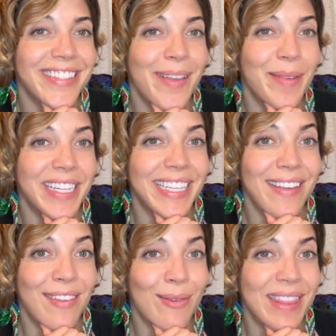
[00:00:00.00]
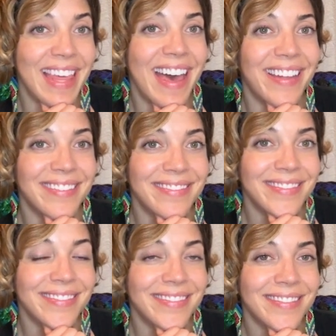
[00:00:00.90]
I'm going to leave you with that.
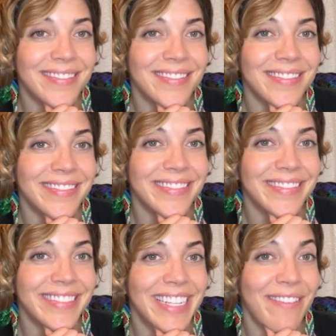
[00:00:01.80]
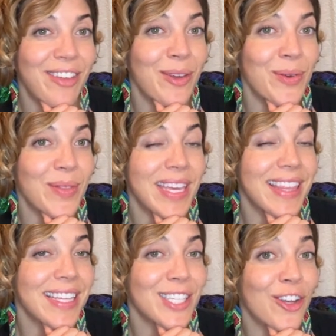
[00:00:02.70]
If you think
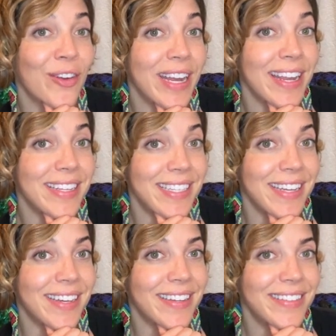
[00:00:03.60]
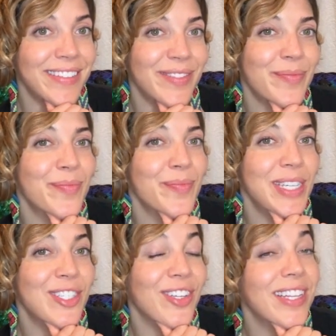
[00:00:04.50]
that's a great idea, be
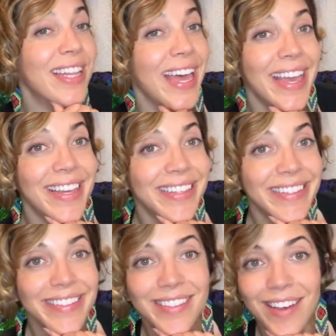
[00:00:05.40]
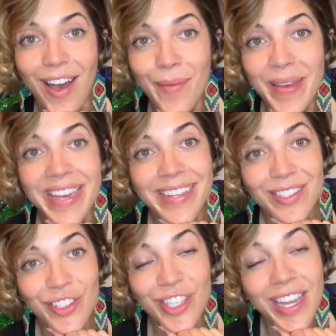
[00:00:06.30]
sure to like, comment,
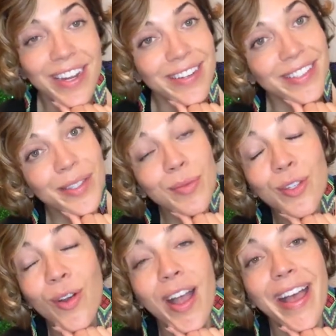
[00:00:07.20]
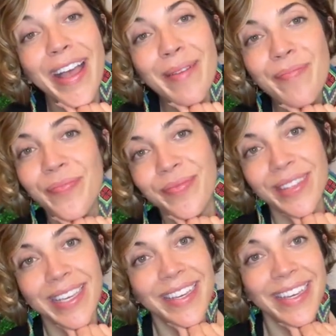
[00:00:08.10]
share, subscribe,
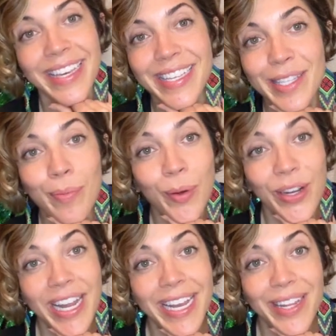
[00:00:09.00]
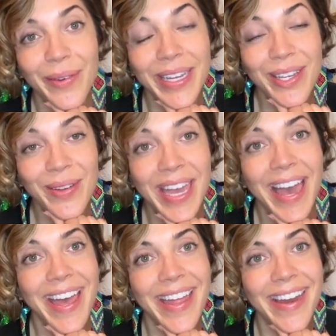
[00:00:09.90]
support any way you
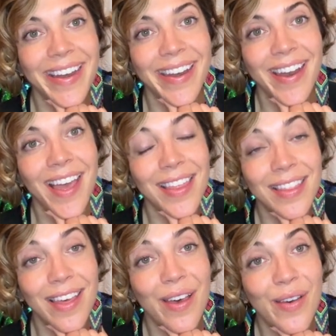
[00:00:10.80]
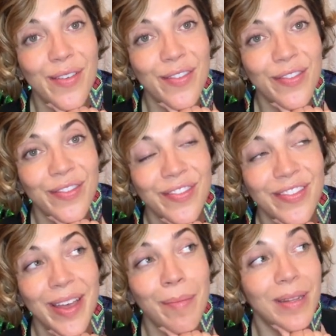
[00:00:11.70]
can.
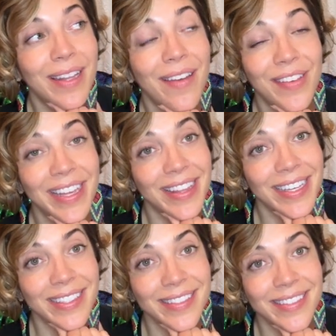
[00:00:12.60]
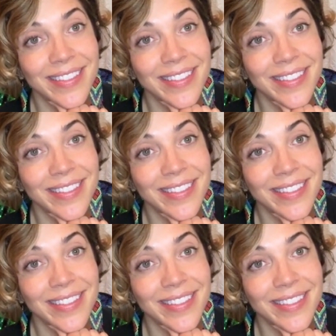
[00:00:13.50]
I'm loving this.